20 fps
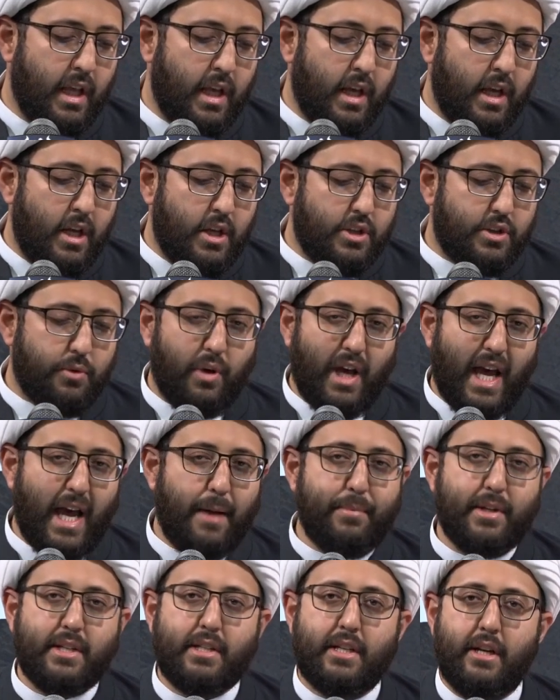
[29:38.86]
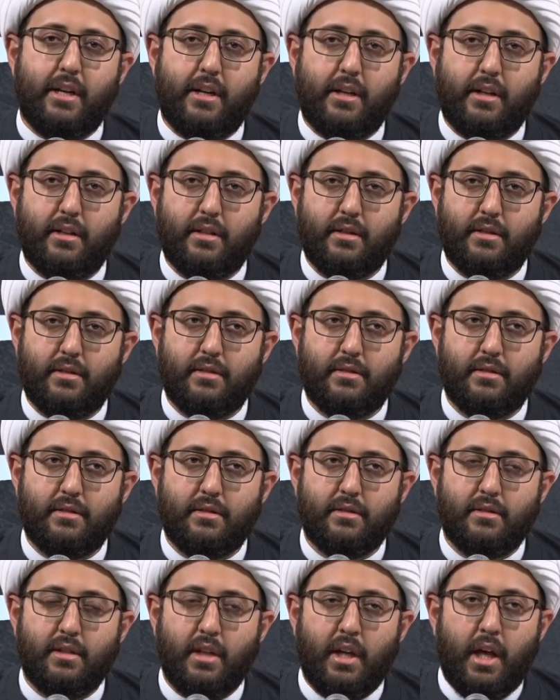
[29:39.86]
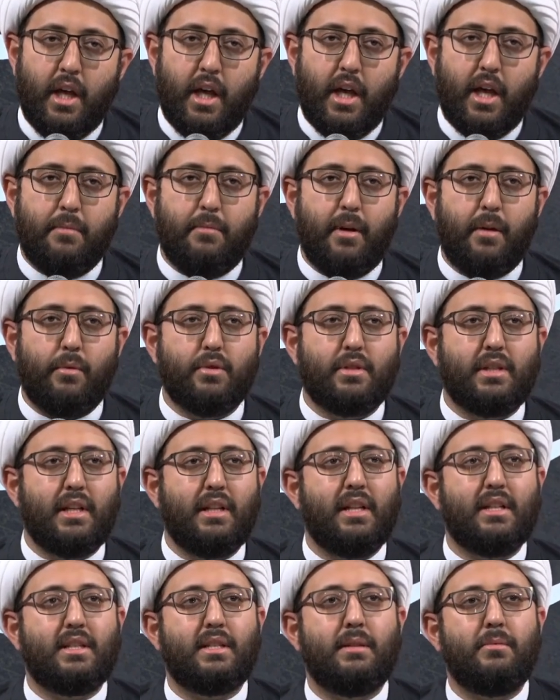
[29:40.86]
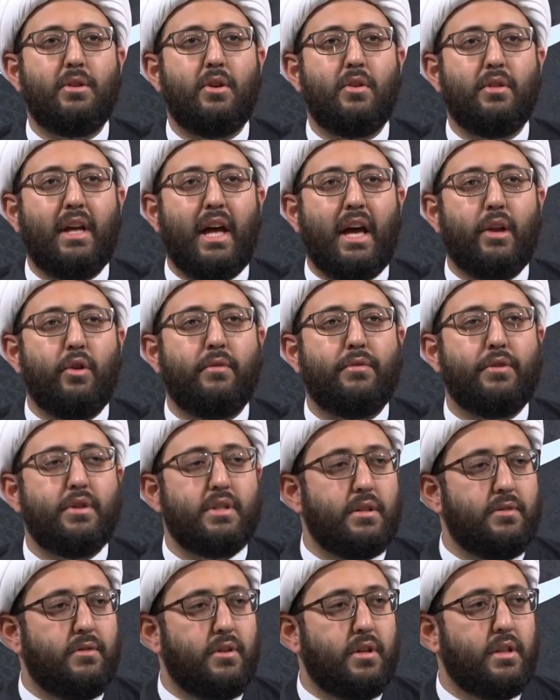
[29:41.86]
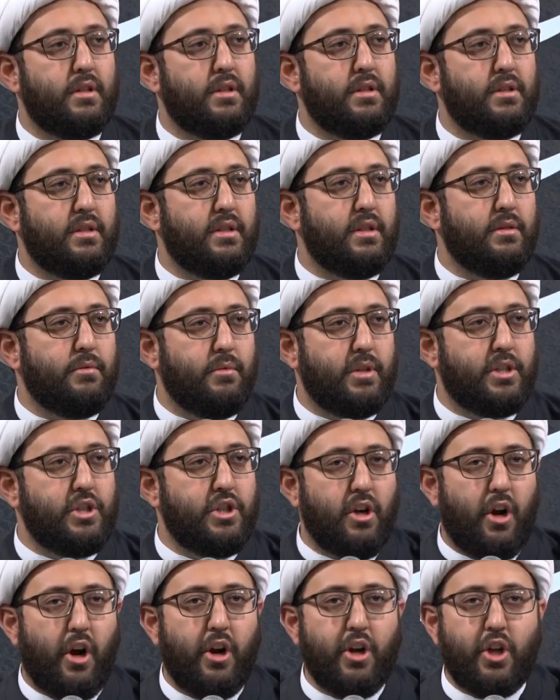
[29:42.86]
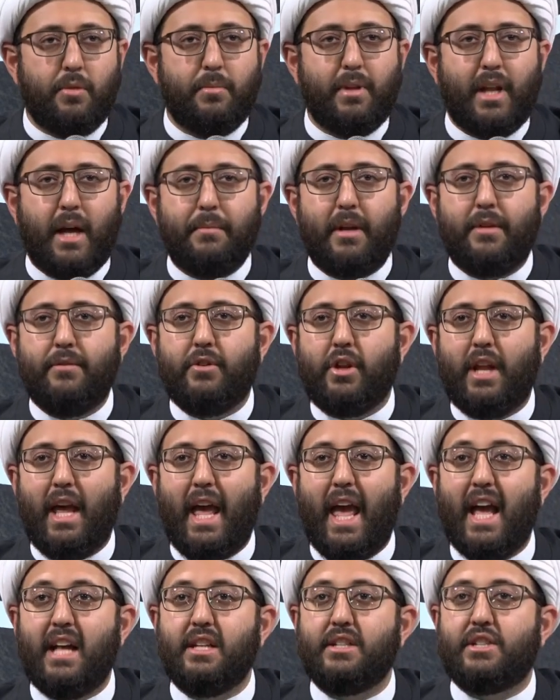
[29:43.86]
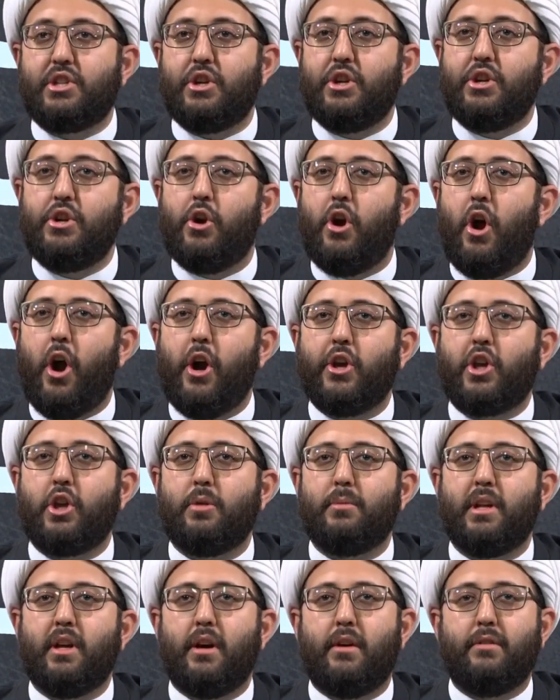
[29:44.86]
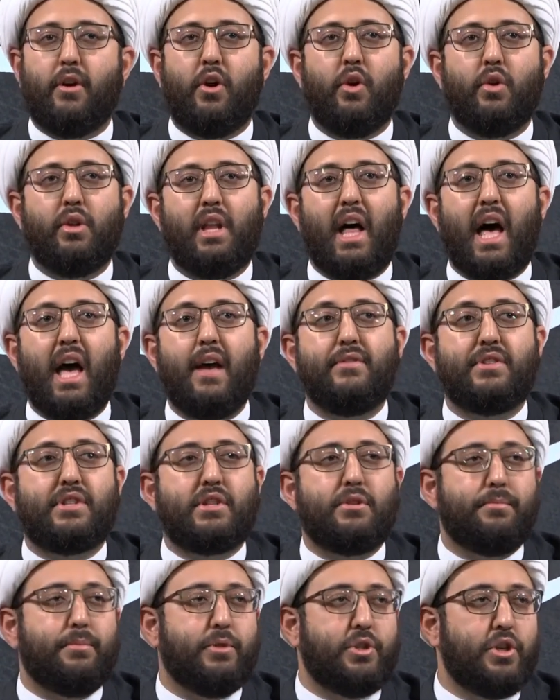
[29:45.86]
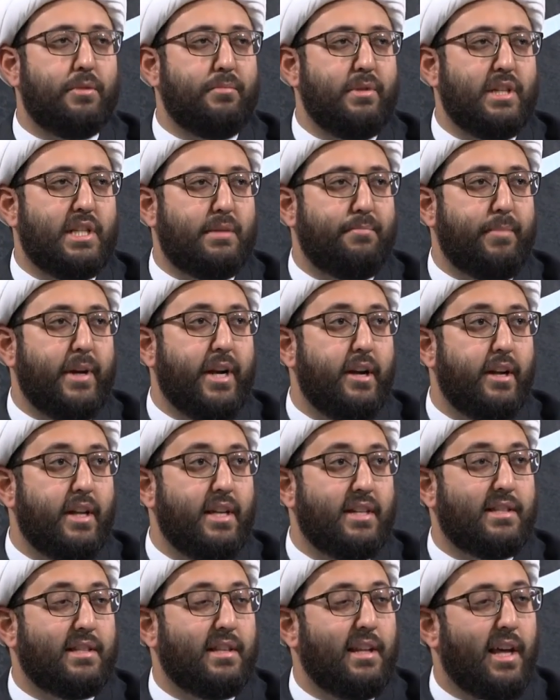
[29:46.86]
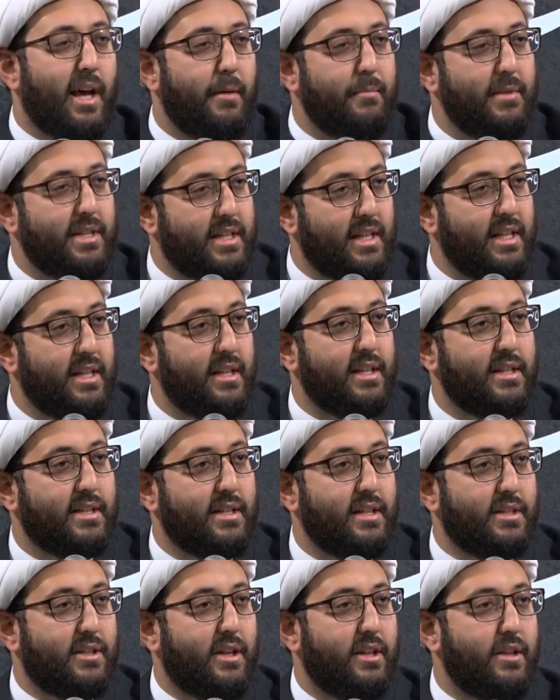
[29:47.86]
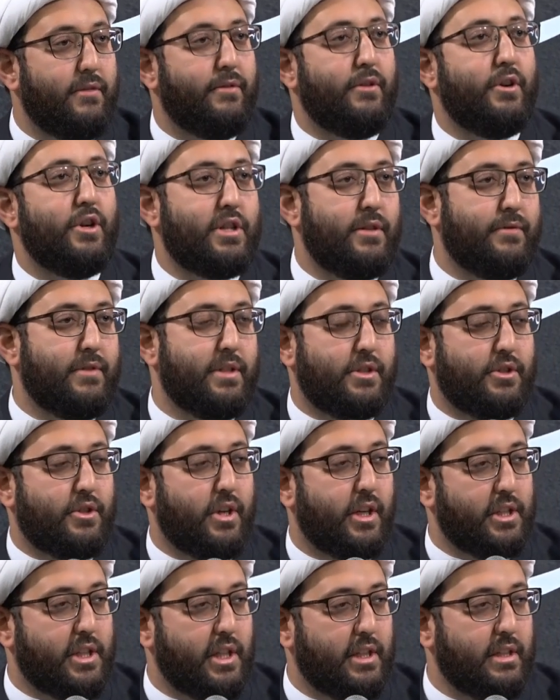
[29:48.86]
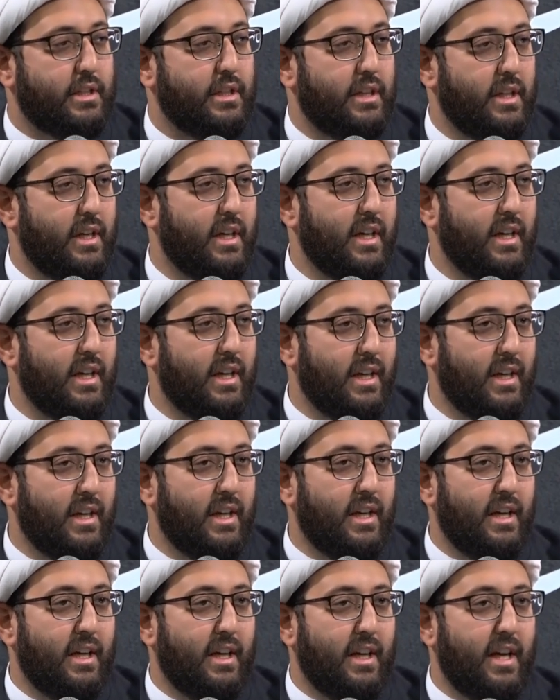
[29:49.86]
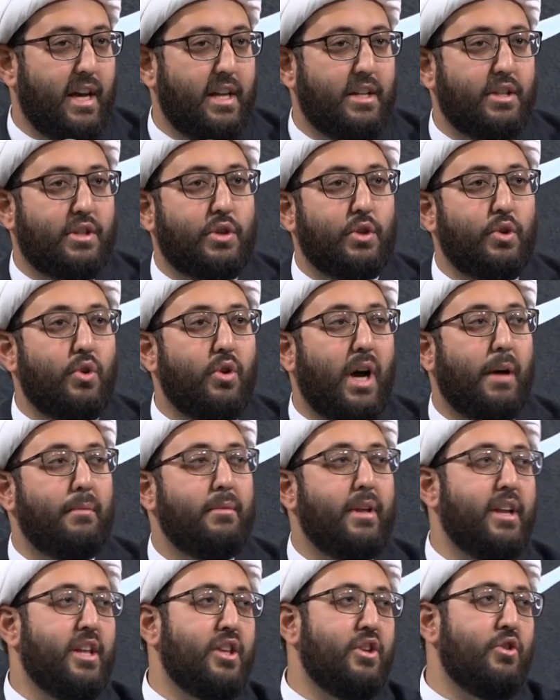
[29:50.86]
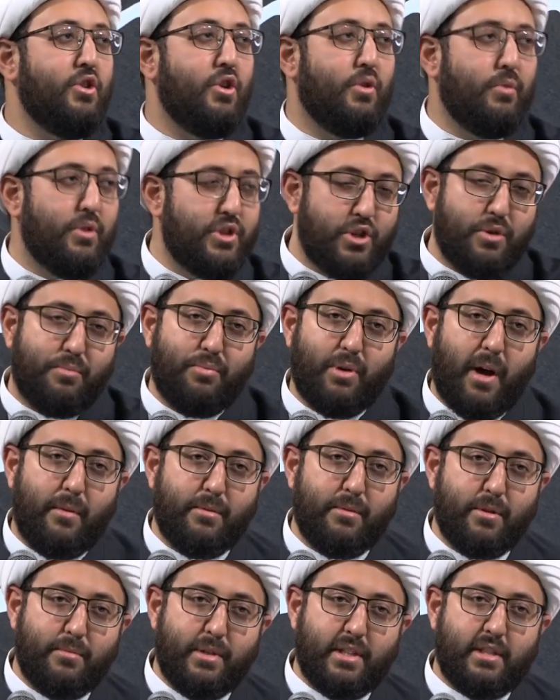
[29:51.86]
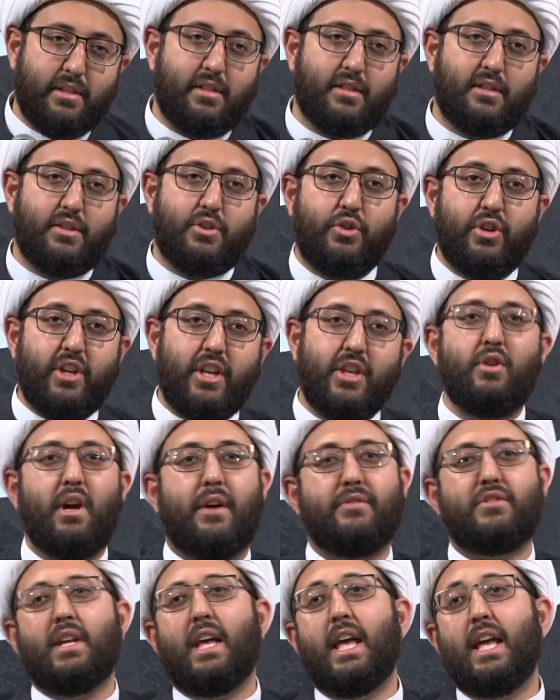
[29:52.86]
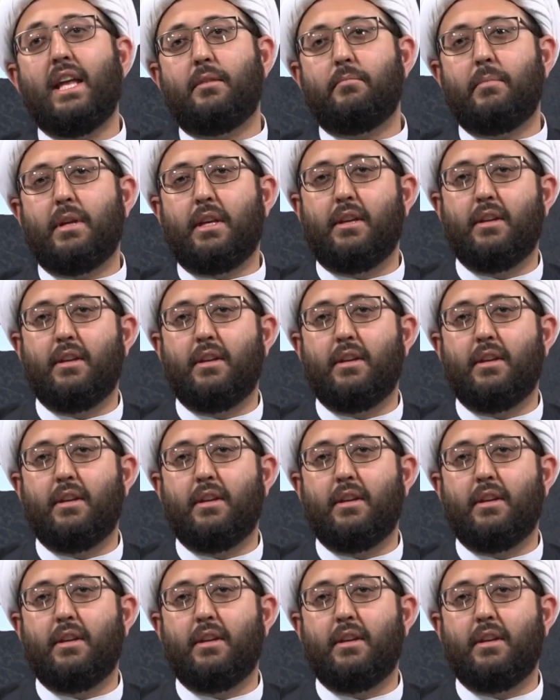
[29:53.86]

So what happens here? Imam Hussein lets him know that first of all, what's your argument? I'm not even going to answer your argument of, oh, lives should be spared. Islam is on the verge of destruction. And 2, I'm letting you know what your problem is. 3, you have to aid me.